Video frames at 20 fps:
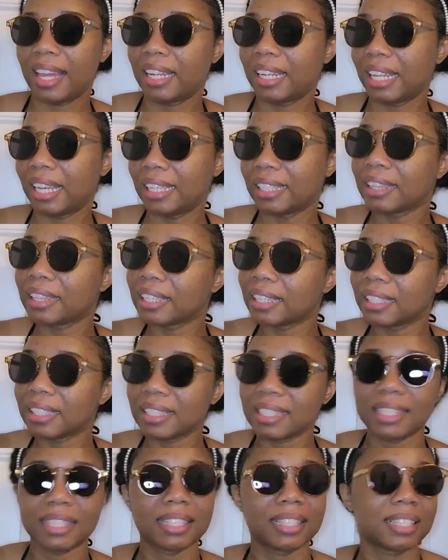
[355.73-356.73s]
I like
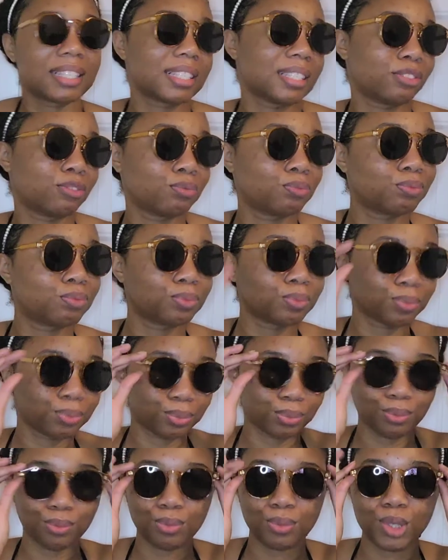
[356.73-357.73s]
these.
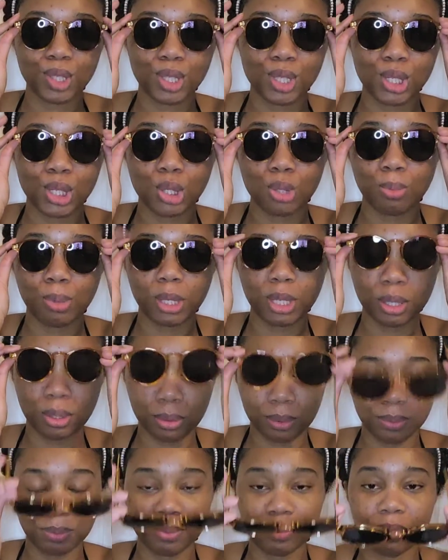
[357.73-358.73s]
Super
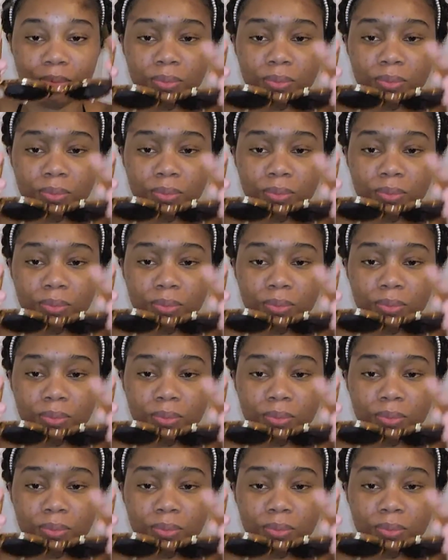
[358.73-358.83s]
cute.